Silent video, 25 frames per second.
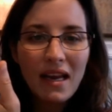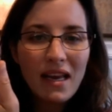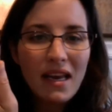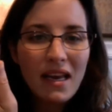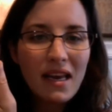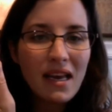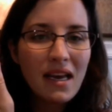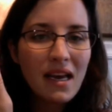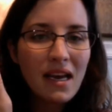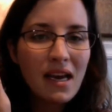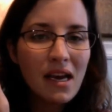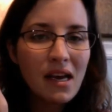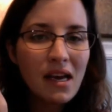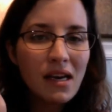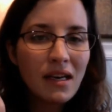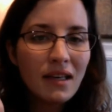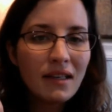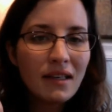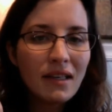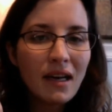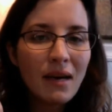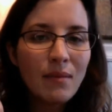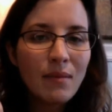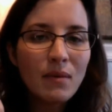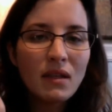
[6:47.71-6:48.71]

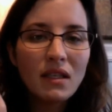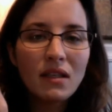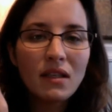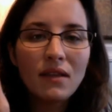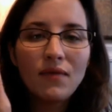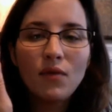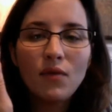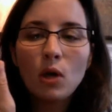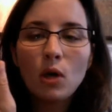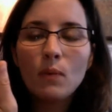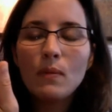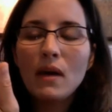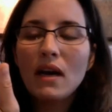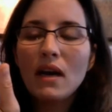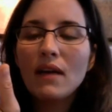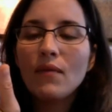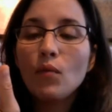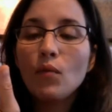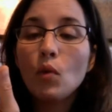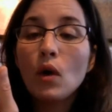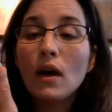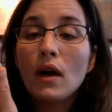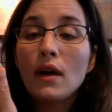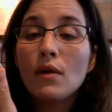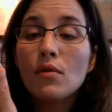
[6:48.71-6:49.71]
anytime it's in the format of
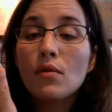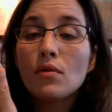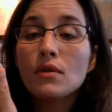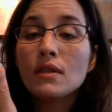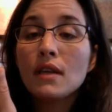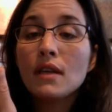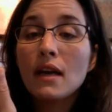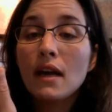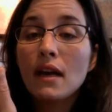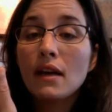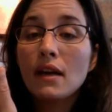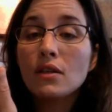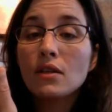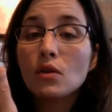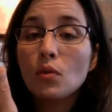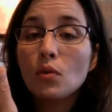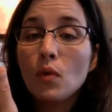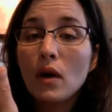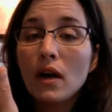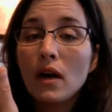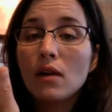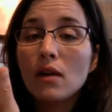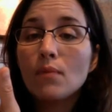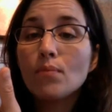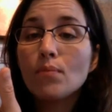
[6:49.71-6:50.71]
y equals ax
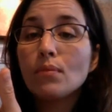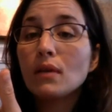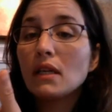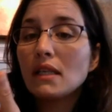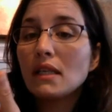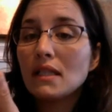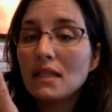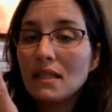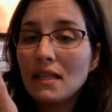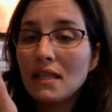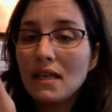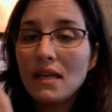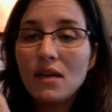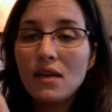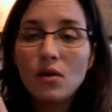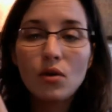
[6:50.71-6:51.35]
squared plus c,